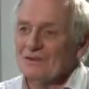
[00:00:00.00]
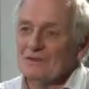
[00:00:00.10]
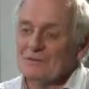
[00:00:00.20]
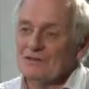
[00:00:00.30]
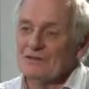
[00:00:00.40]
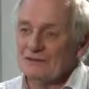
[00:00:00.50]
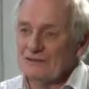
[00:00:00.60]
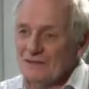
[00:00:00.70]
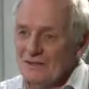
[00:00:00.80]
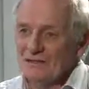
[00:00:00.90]
In other words, it's
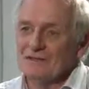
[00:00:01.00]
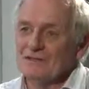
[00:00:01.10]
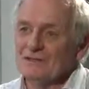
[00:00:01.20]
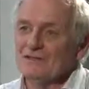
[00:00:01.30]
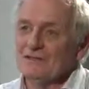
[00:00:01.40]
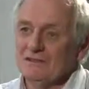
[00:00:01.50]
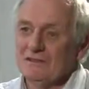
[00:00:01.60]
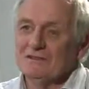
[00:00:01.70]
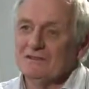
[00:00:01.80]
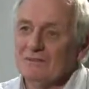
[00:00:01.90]
a diagnosis of
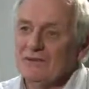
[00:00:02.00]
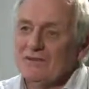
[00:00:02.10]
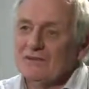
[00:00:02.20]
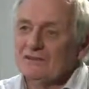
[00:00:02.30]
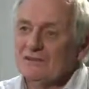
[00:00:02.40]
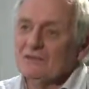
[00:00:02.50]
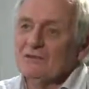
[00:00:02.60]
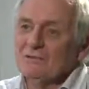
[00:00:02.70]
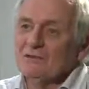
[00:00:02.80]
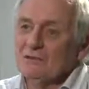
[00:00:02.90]
exclusion. So
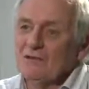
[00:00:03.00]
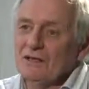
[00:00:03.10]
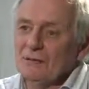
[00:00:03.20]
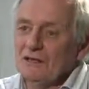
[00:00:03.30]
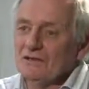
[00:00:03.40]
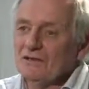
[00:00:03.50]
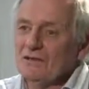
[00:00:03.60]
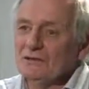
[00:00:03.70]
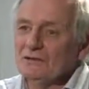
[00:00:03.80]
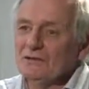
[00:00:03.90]
when I'm talking about
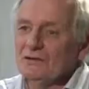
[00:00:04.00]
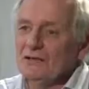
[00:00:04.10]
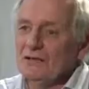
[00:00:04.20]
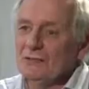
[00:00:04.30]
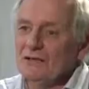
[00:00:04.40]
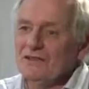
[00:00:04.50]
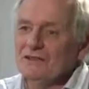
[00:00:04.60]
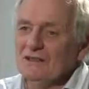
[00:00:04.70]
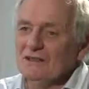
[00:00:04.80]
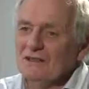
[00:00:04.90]
type 2
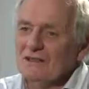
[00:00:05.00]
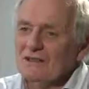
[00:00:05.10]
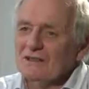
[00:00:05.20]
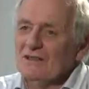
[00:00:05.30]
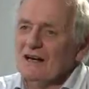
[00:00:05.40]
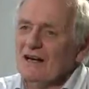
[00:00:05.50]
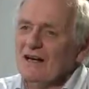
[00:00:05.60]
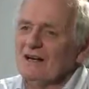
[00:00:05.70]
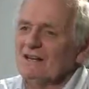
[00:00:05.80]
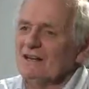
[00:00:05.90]
diabetes,
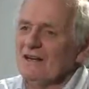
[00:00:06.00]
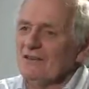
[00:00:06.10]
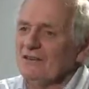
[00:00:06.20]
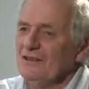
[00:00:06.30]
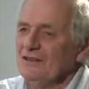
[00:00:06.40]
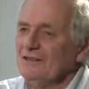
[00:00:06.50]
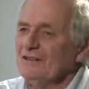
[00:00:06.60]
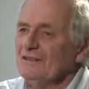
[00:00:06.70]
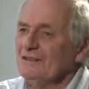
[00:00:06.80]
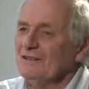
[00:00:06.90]
and I
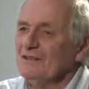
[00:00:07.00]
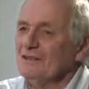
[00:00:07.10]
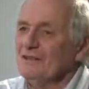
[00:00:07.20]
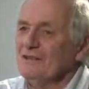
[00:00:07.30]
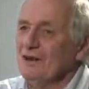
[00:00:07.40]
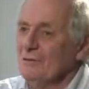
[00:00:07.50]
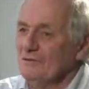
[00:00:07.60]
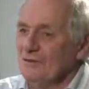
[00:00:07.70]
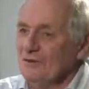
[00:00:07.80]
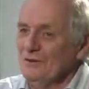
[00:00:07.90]
think this is a very
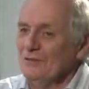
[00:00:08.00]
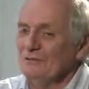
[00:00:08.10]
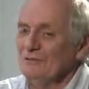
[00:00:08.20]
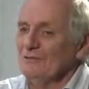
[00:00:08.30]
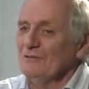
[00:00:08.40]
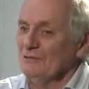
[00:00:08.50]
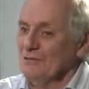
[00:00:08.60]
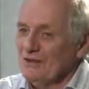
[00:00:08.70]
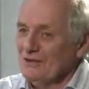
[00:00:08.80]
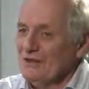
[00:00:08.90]
common view,
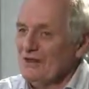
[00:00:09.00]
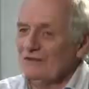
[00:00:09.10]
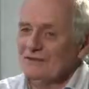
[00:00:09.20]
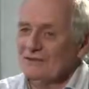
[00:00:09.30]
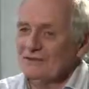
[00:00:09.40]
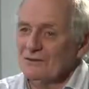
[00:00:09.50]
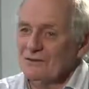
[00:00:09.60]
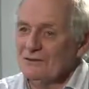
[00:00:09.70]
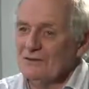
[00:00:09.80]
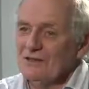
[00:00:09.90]
what I say is
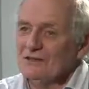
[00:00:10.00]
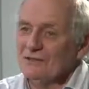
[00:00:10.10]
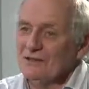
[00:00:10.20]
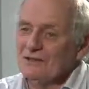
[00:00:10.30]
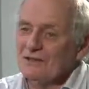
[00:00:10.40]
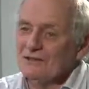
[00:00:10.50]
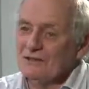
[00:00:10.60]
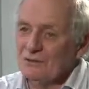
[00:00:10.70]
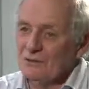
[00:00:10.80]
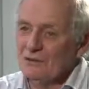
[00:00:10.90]
not unique to myself
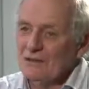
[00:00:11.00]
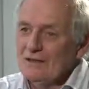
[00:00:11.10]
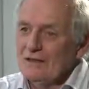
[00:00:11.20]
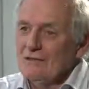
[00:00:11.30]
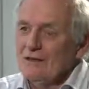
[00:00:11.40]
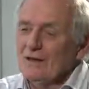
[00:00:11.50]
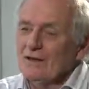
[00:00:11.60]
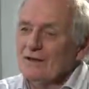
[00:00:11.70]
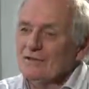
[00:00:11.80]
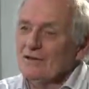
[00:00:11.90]
at all,
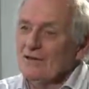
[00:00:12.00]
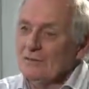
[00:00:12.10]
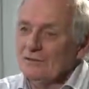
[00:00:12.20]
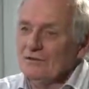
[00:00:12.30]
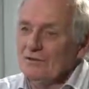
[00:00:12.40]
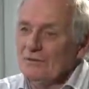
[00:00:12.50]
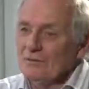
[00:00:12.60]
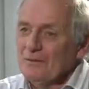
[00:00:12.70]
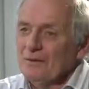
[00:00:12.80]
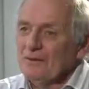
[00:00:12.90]
it's a common view
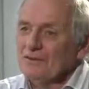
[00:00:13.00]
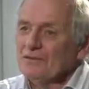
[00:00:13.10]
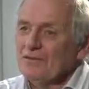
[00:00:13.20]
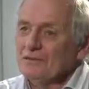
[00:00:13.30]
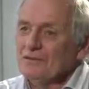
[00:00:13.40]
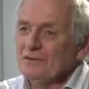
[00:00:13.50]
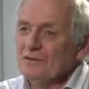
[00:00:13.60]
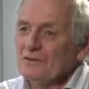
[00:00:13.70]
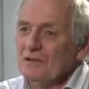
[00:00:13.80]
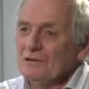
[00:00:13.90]
that type
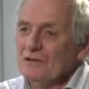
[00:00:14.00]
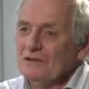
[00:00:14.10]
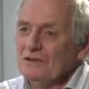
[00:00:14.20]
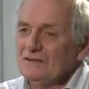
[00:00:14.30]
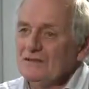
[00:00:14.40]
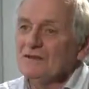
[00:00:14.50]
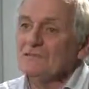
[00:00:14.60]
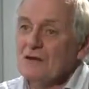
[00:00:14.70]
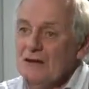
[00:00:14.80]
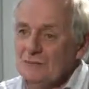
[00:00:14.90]
2 diabetes is a
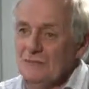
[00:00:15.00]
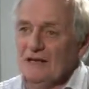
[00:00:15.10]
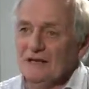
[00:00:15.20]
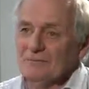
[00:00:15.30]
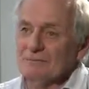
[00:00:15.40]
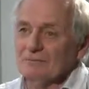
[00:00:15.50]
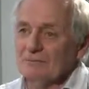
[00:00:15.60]
ragbag.